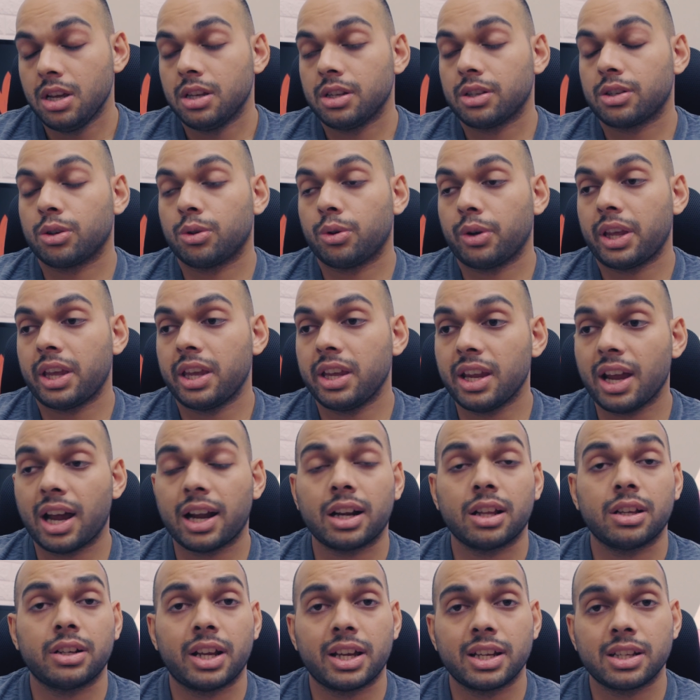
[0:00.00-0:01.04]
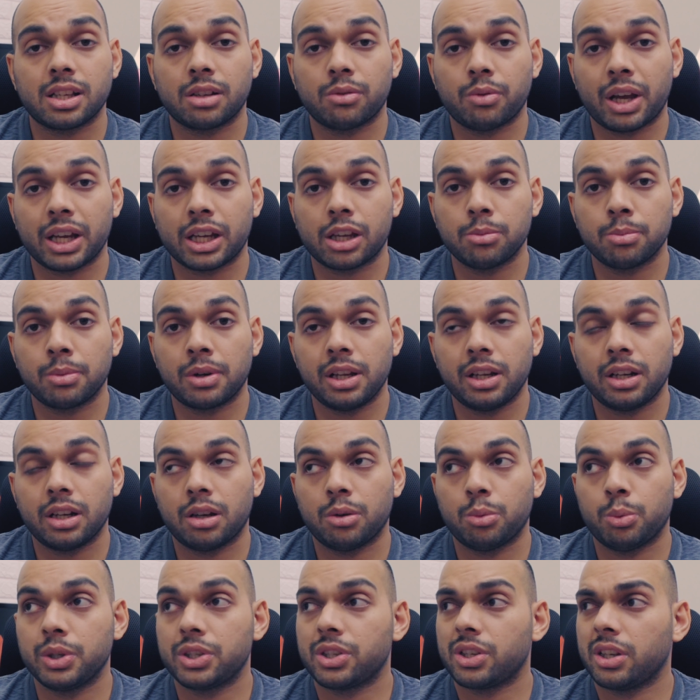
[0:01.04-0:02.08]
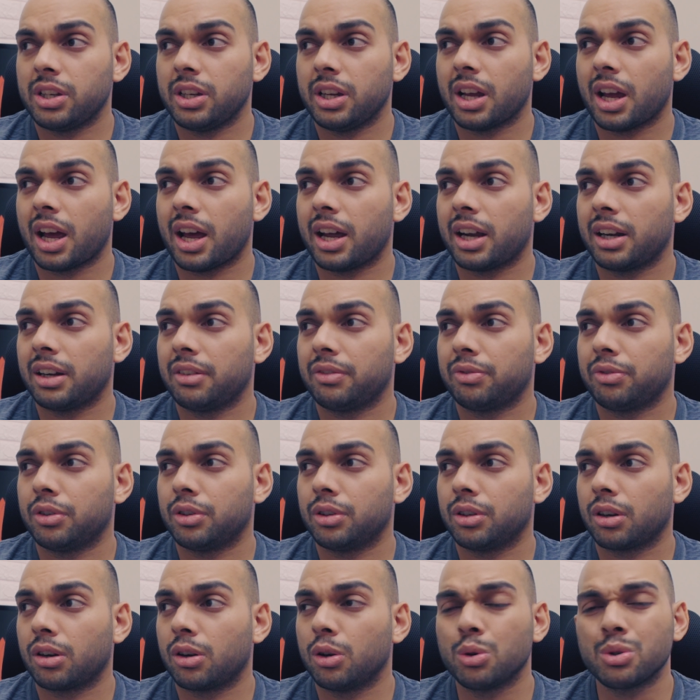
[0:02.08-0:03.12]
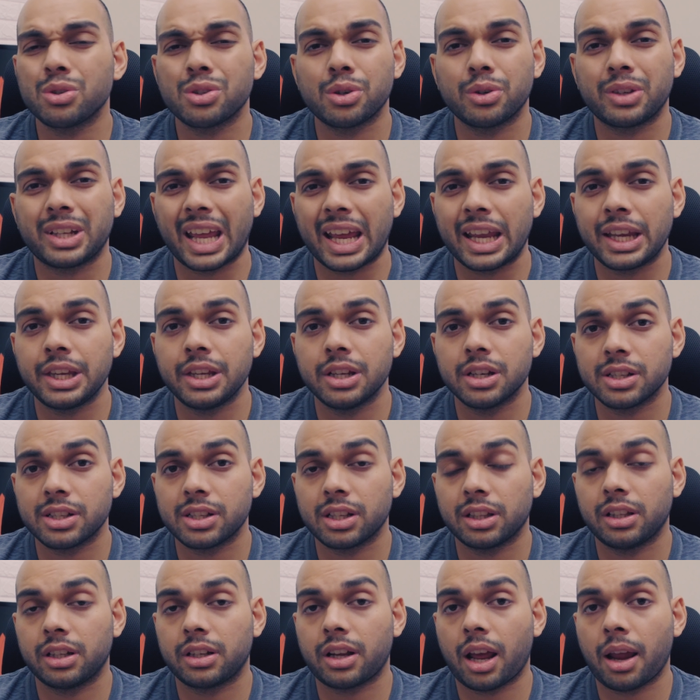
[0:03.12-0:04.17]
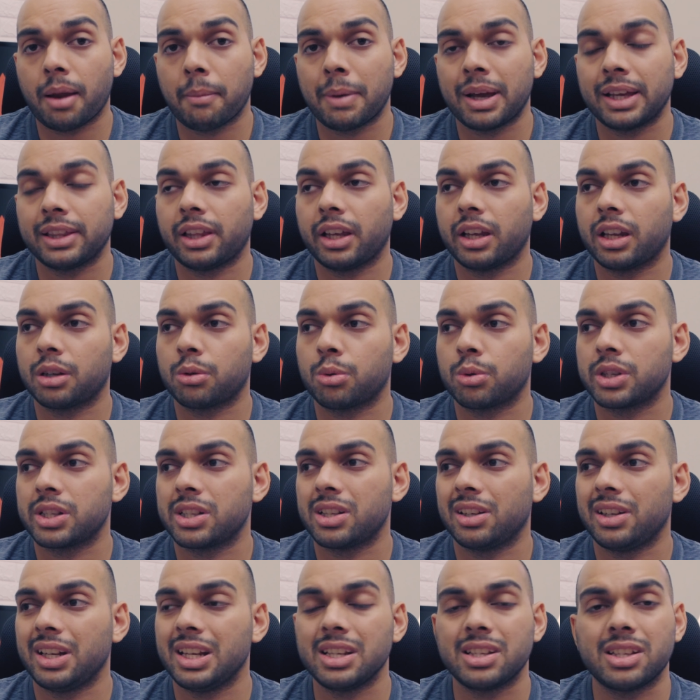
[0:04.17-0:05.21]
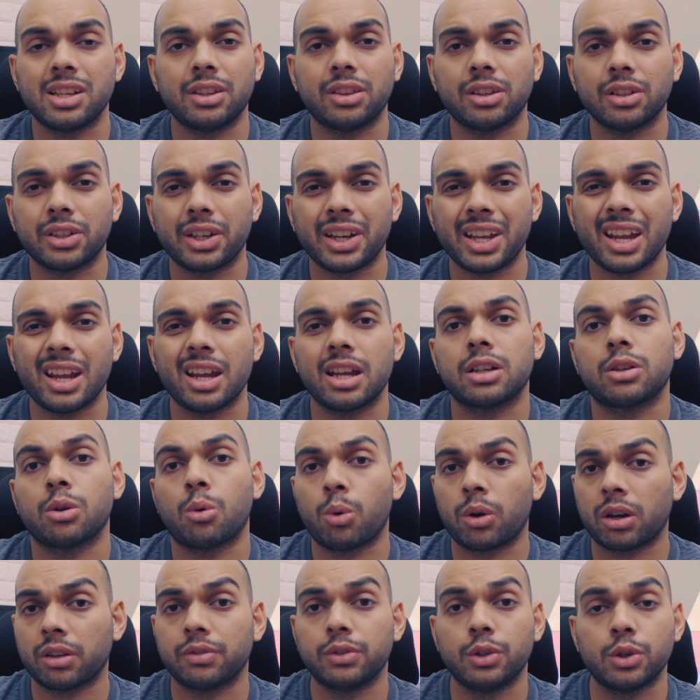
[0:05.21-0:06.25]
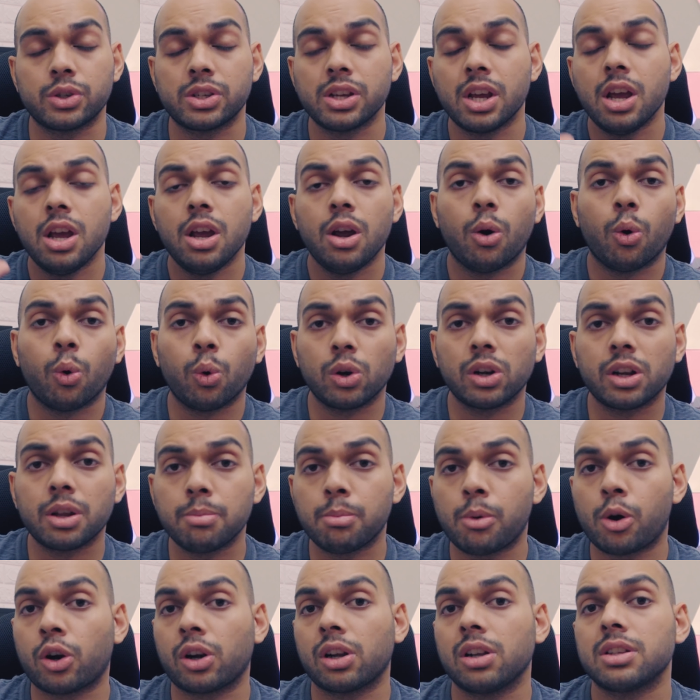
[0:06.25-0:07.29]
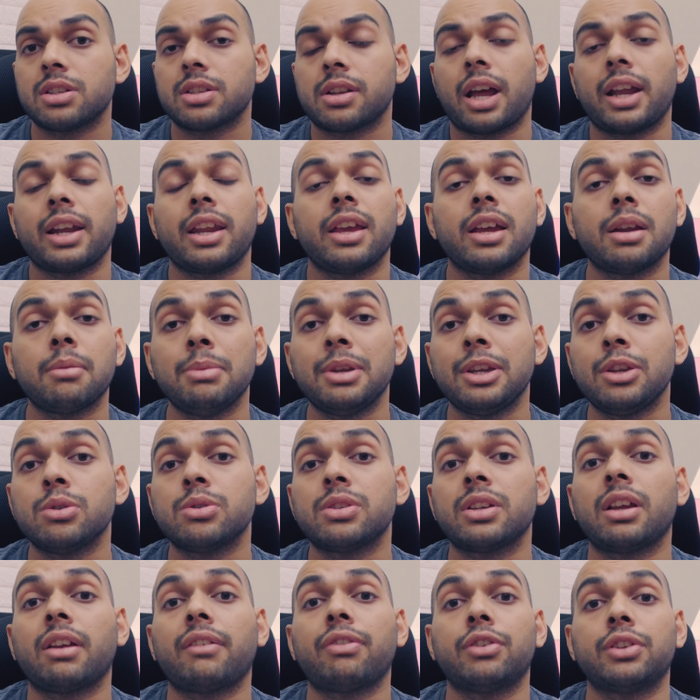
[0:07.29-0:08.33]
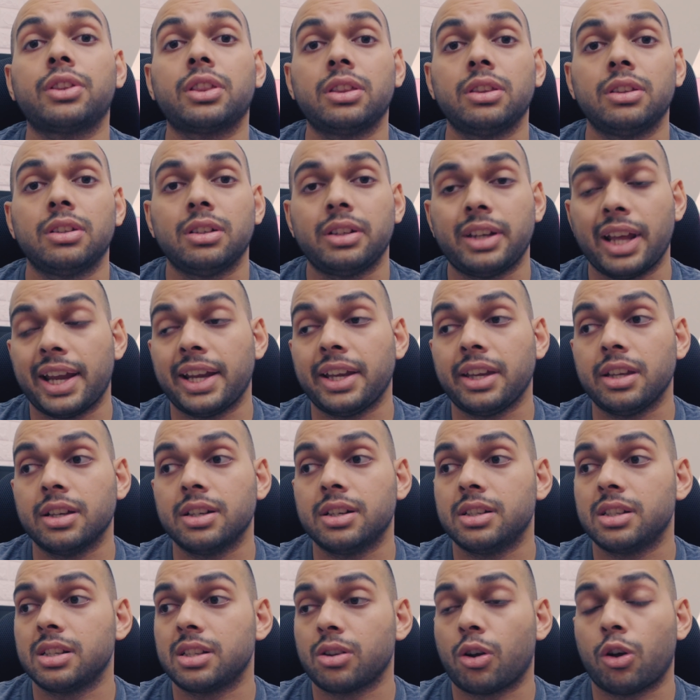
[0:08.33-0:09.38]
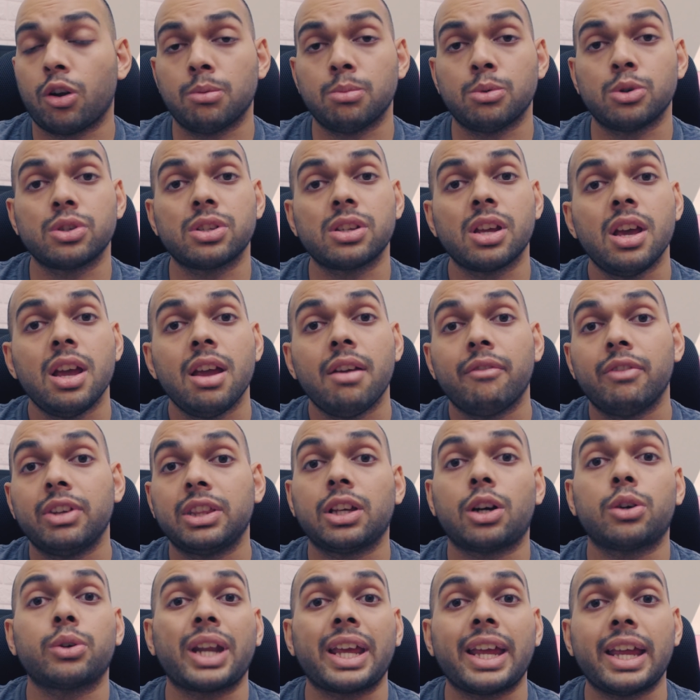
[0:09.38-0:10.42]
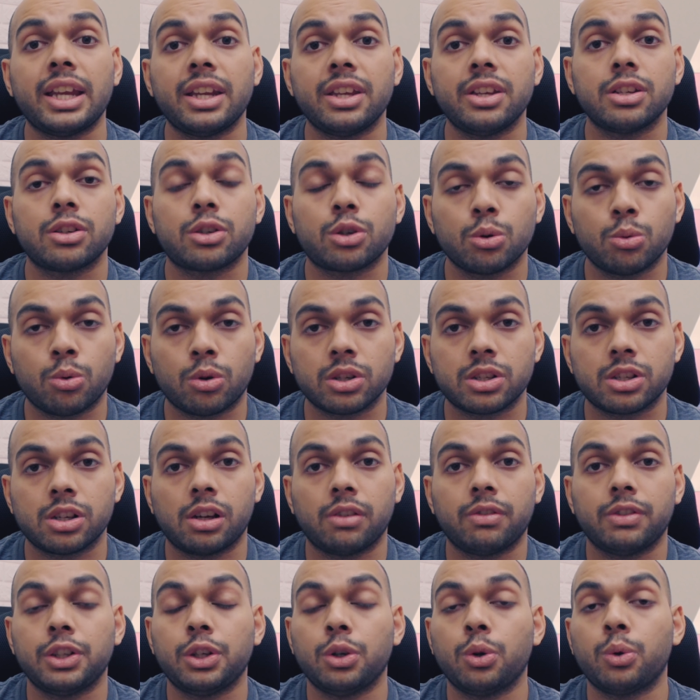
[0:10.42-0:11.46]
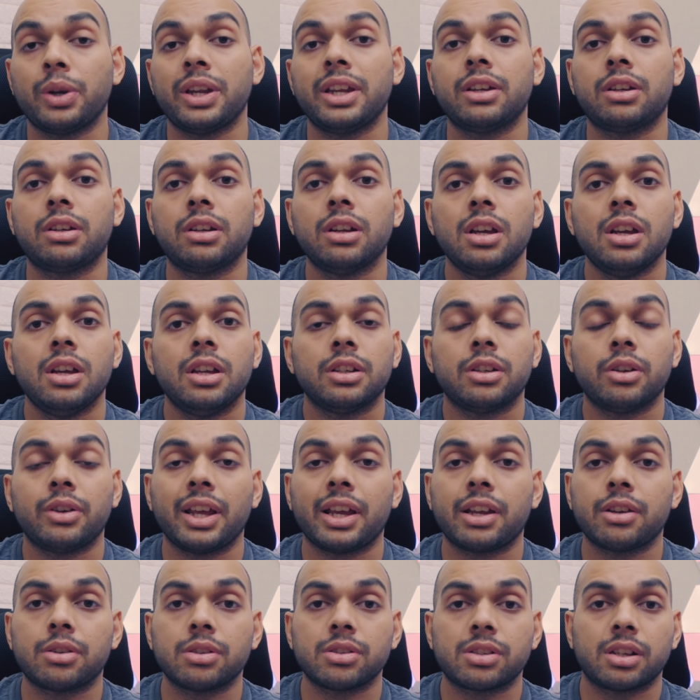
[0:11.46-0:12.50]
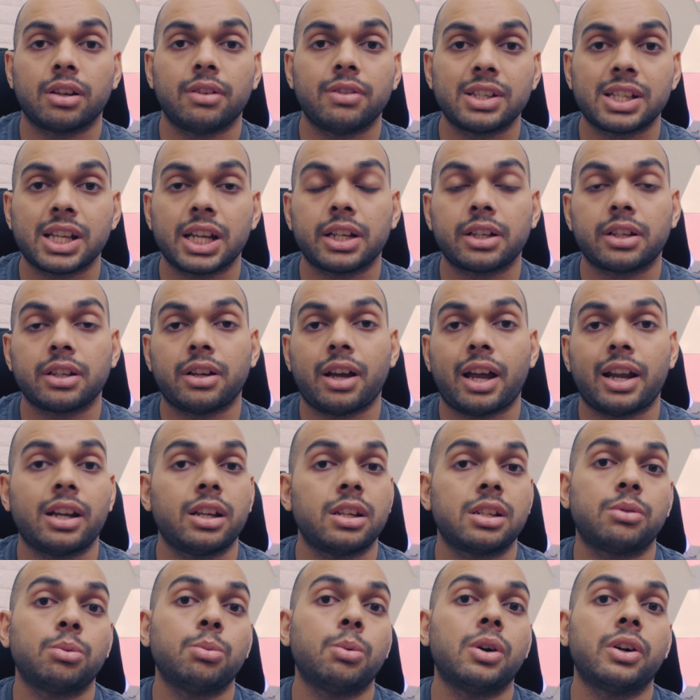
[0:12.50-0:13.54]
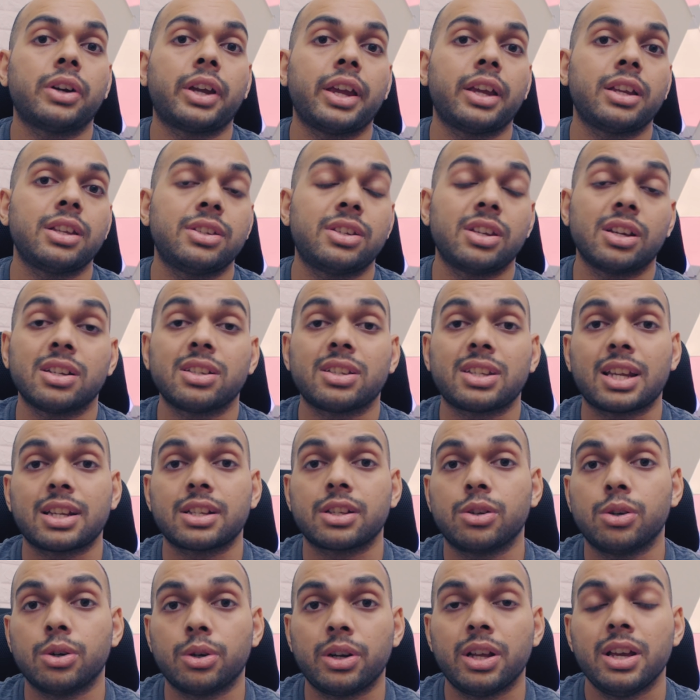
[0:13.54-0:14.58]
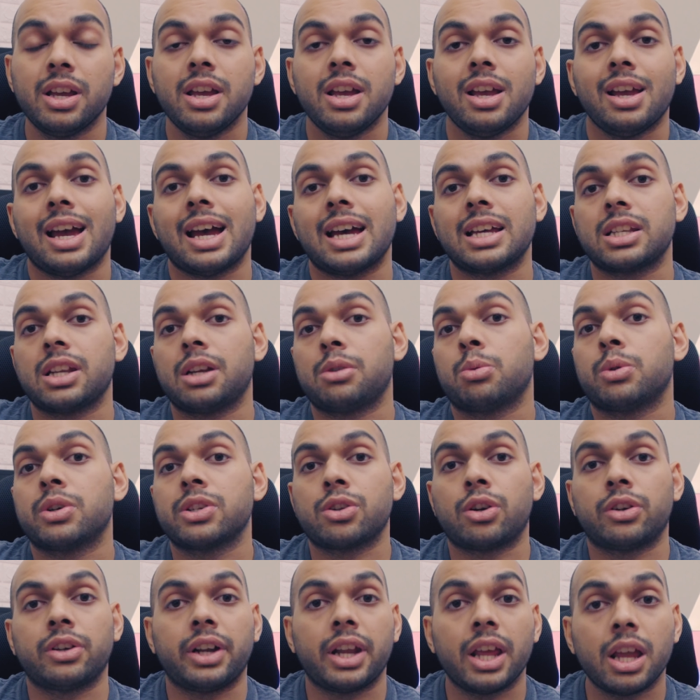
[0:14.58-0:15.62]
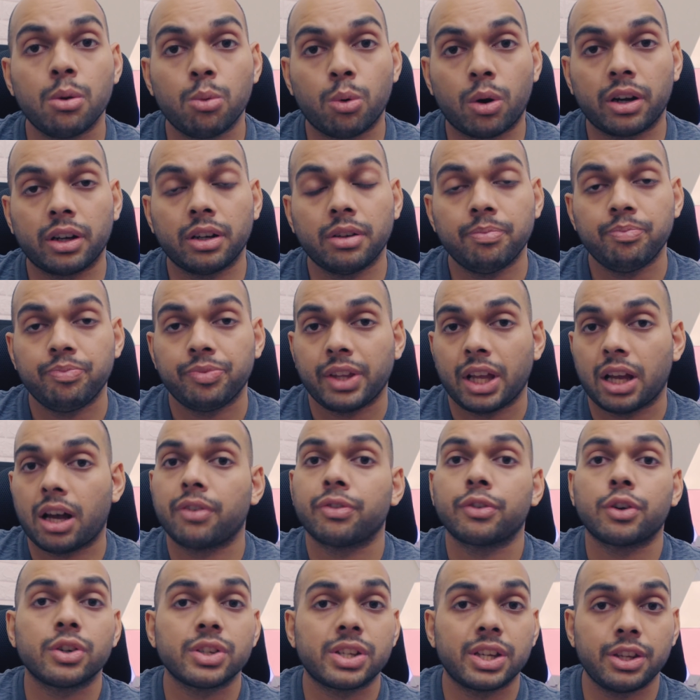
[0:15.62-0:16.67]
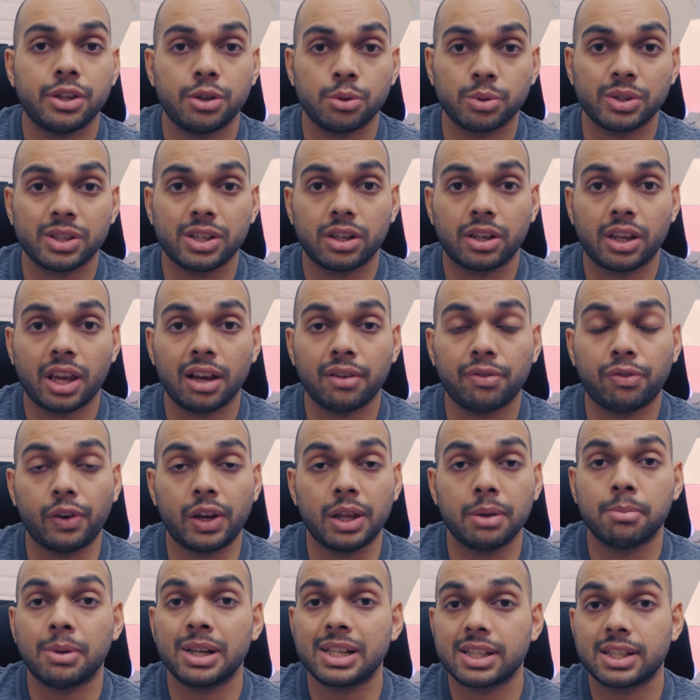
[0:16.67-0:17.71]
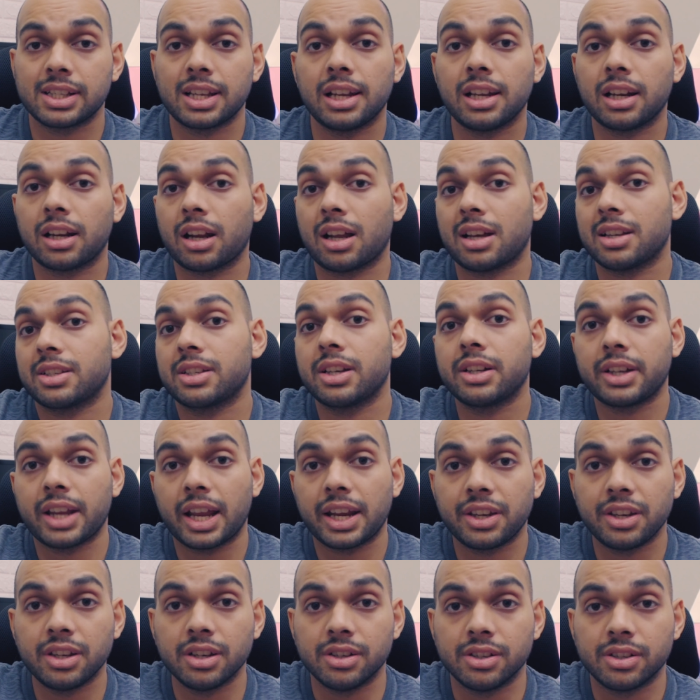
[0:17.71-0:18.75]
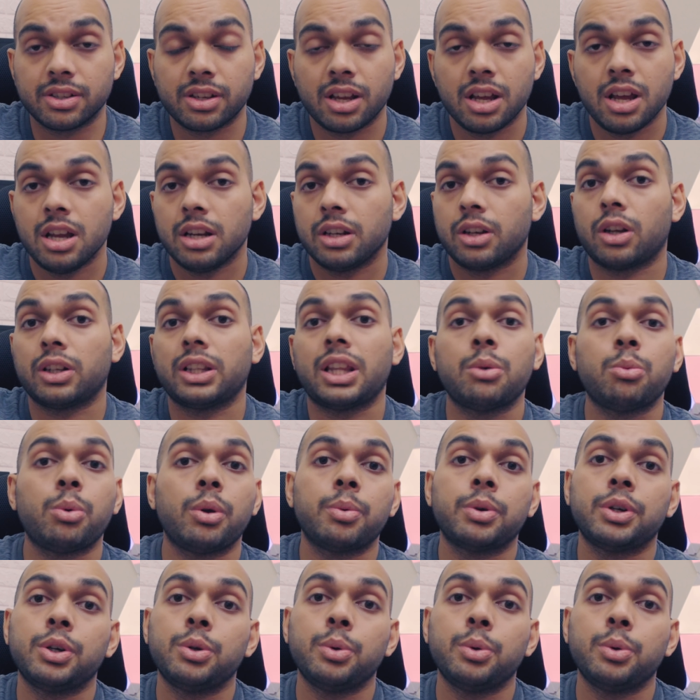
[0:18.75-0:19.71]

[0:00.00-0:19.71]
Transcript: So he had a Dyson vacuum cleaner which he had for close to 10 years at the time. I think it was the DC38 or one of those older models, and he had been using it for 10 years almost without any issue whatsoever. No need to take it to a service center, and it's working just as good as it was on day one. Of course, he used it carefully, but still it lasted 10 years. Not that we were